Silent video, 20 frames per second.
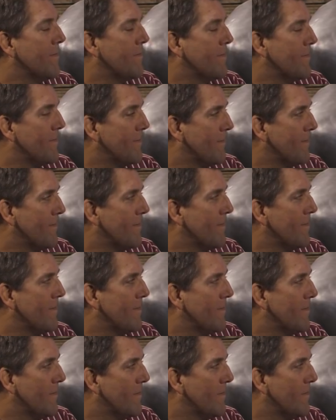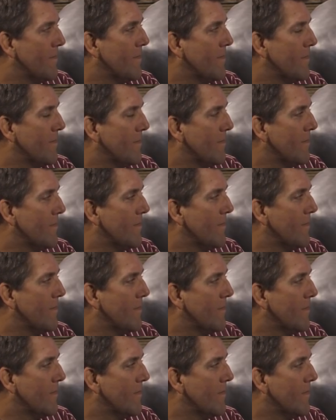
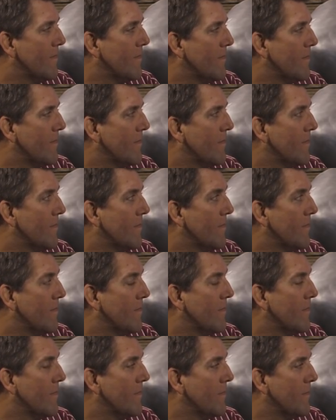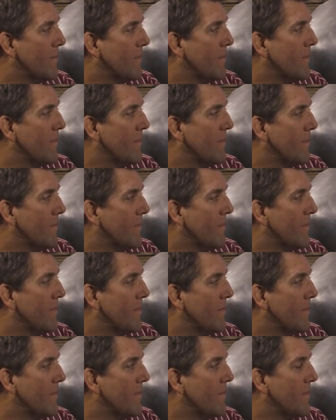
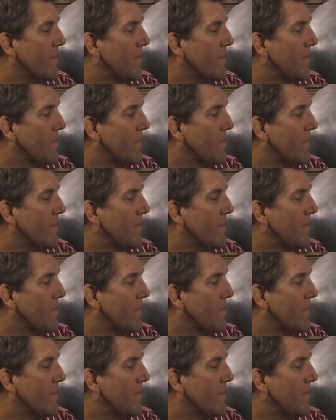This person isn't speaking.